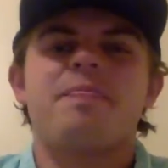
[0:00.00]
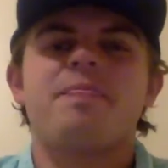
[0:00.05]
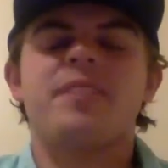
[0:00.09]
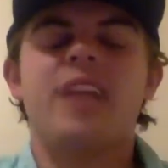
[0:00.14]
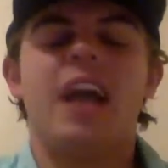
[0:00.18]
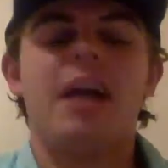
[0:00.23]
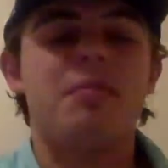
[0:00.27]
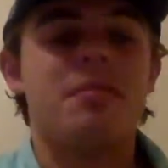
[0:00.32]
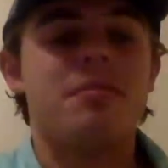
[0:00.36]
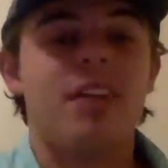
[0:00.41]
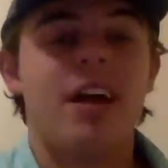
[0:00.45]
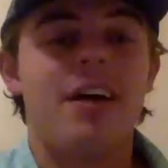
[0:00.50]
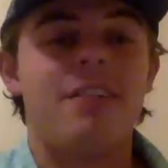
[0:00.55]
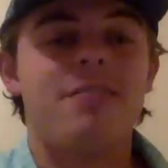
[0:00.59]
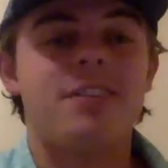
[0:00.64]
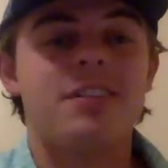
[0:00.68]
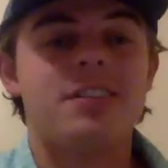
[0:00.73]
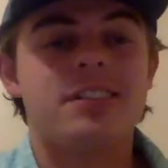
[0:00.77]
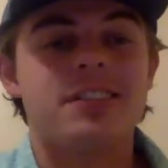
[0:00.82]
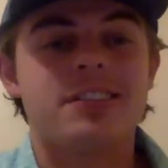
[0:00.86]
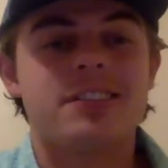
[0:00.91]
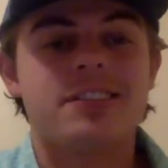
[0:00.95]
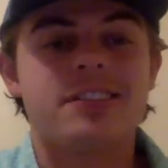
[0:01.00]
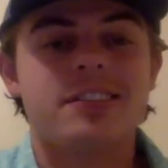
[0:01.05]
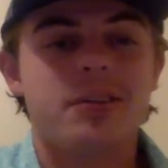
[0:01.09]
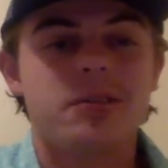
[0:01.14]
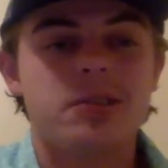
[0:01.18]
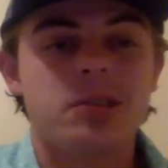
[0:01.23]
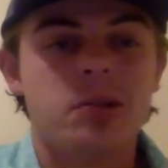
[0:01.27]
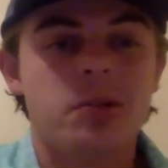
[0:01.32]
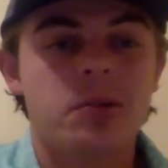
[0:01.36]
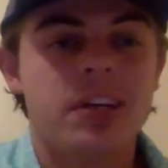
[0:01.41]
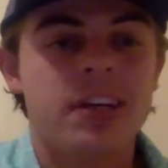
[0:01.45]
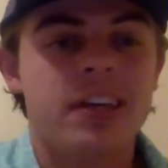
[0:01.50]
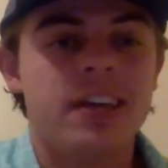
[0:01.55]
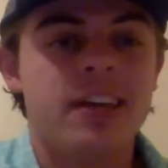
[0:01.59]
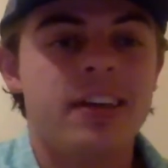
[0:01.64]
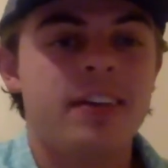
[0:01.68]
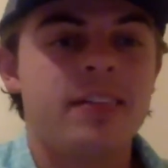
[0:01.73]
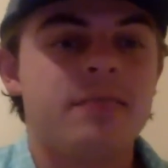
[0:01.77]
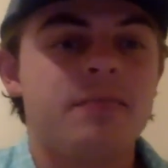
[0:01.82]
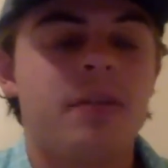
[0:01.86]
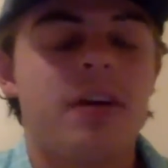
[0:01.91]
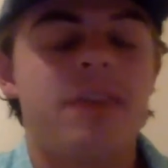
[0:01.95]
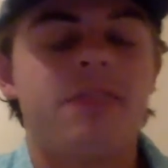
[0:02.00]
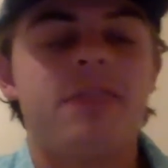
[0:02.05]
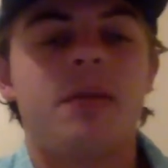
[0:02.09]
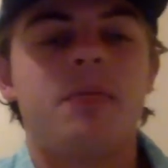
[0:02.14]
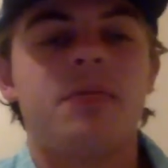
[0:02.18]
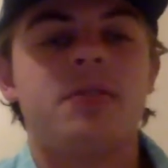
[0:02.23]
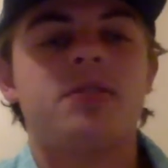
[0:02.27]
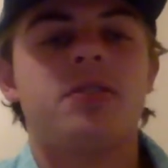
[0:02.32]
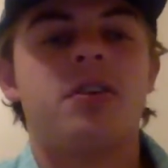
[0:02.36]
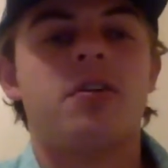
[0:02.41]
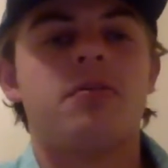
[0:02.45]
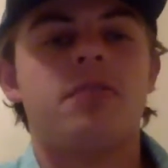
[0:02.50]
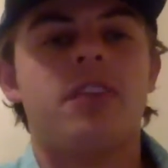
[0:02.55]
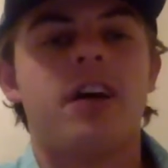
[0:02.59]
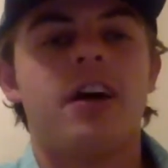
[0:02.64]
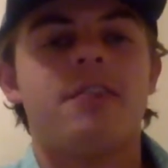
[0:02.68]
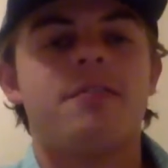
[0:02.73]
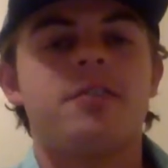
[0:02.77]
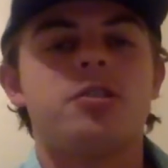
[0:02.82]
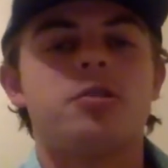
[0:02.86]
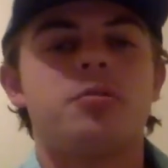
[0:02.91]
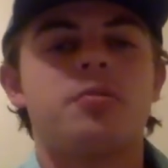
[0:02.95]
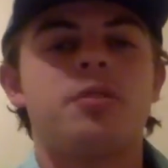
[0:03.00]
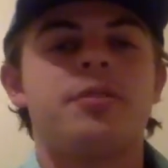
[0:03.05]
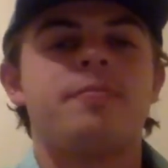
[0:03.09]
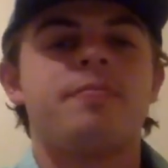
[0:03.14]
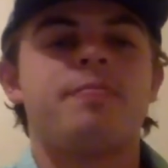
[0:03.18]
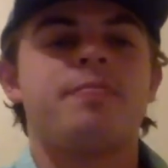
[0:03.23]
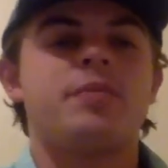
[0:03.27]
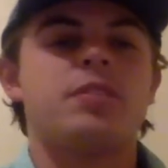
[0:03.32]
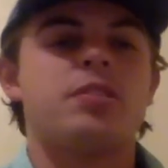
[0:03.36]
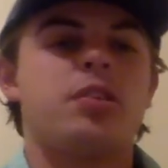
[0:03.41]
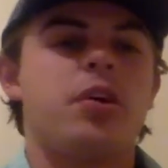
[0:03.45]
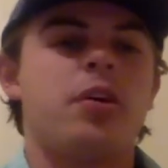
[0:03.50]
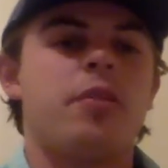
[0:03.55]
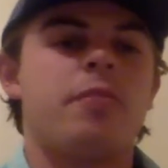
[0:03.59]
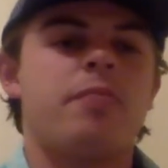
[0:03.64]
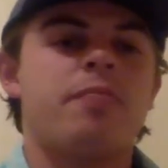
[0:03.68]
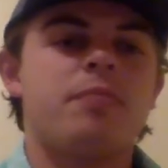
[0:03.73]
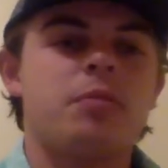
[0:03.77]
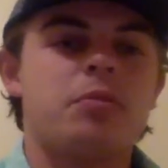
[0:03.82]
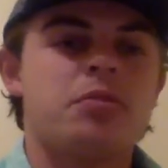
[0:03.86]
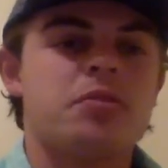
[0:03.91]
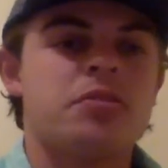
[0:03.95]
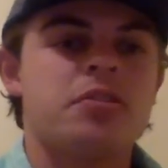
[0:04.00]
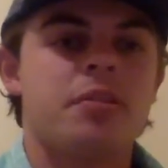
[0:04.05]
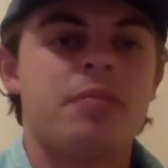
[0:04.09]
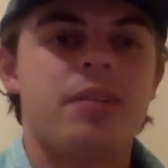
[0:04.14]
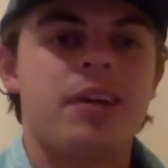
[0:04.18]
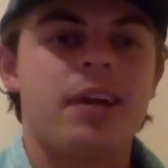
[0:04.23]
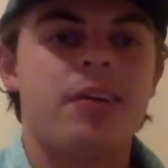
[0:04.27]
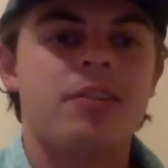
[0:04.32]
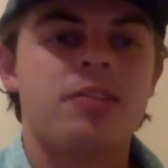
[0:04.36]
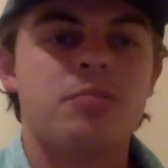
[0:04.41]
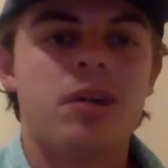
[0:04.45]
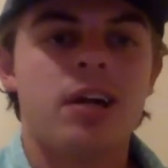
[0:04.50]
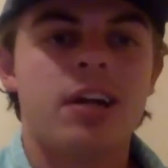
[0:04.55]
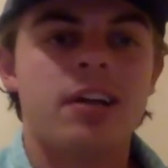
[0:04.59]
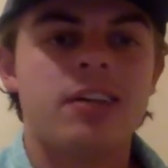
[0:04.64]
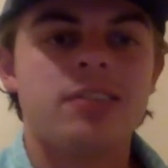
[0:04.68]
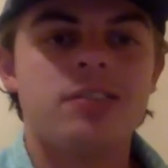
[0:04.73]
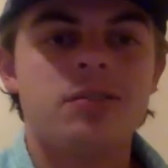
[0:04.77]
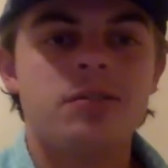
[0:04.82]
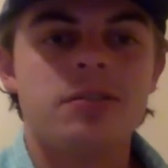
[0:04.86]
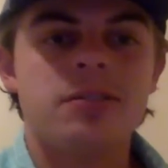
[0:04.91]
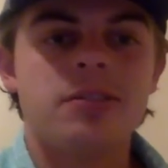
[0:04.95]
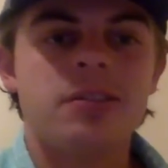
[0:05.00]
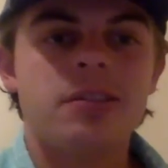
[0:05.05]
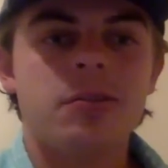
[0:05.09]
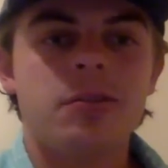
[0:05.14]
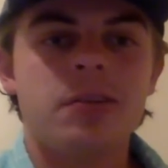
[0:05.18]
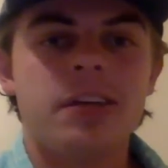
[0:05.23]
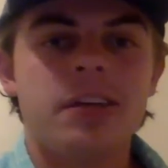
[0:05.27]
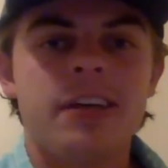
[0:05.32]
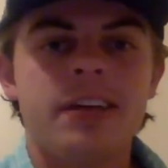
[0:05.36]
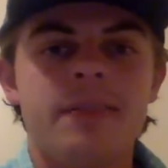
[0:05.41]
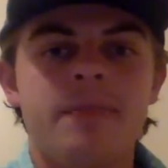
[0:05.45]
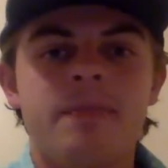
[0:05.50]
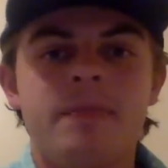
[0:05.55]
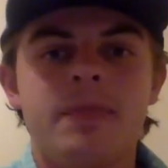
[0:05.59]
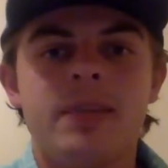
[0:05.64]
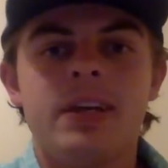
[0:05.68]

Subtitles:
I've been fly fishing since I was a little kid. My family's all fly fishermen, so it's just something I was brought into as a little kid.